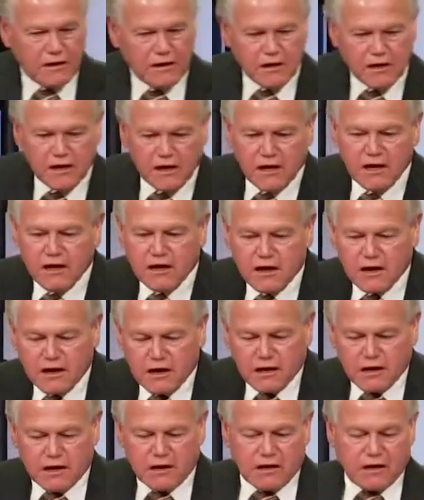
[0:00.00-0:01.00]
And former
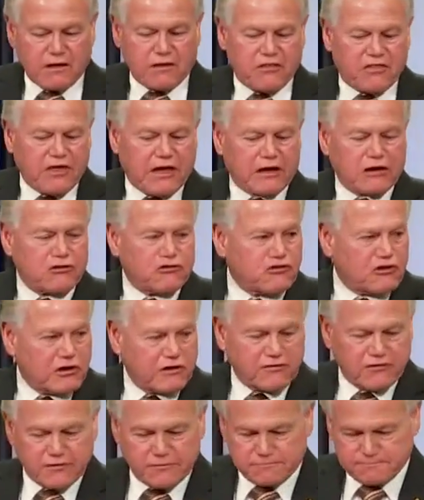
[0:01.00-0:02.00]
Maricopa County
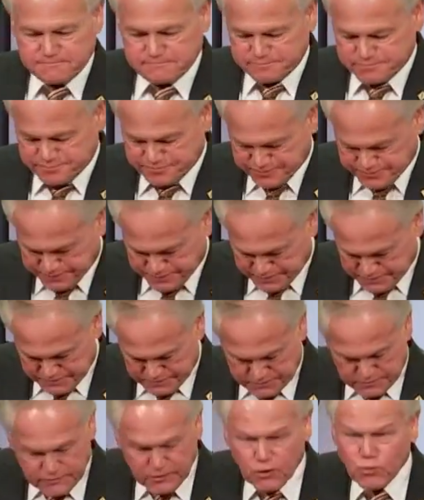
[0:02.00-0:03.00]
Attorney Rick Romley will
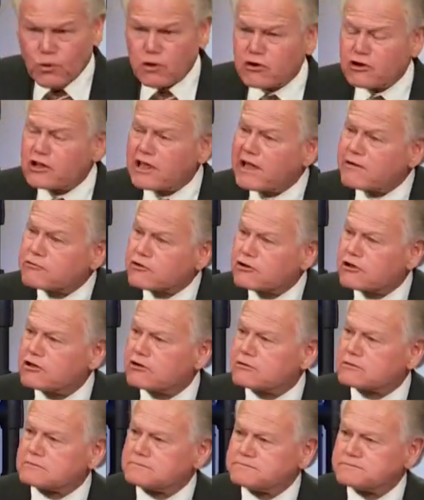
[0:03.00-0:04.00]
be assisting with that
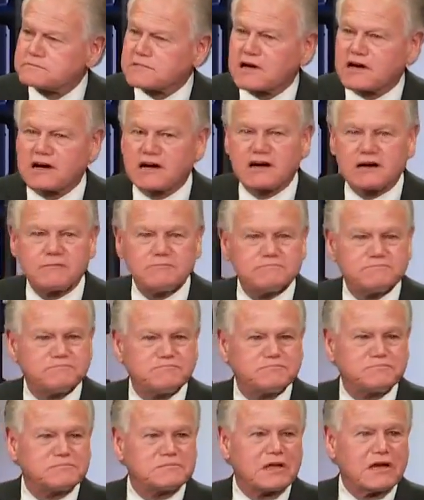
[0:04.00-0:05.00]
investigation, as
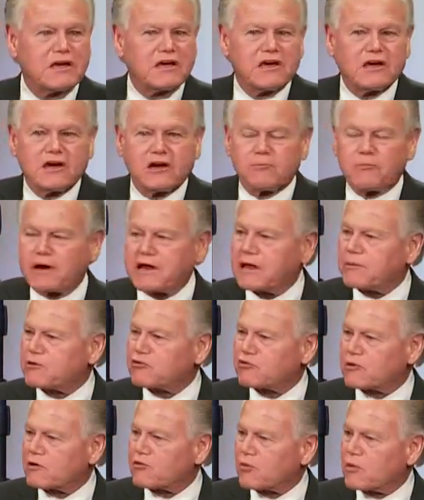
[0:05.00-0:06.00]
he says, to
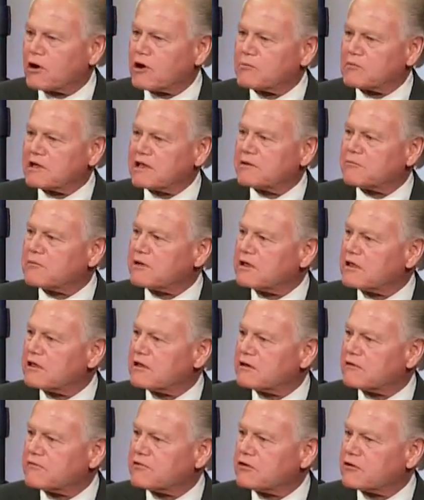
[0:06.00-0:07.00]
ensure thoroughness
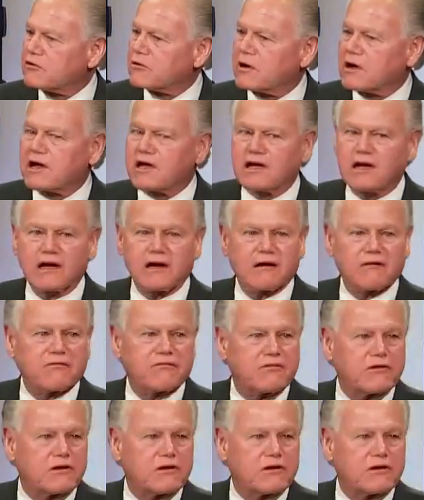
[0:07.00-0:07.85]
and objectivity.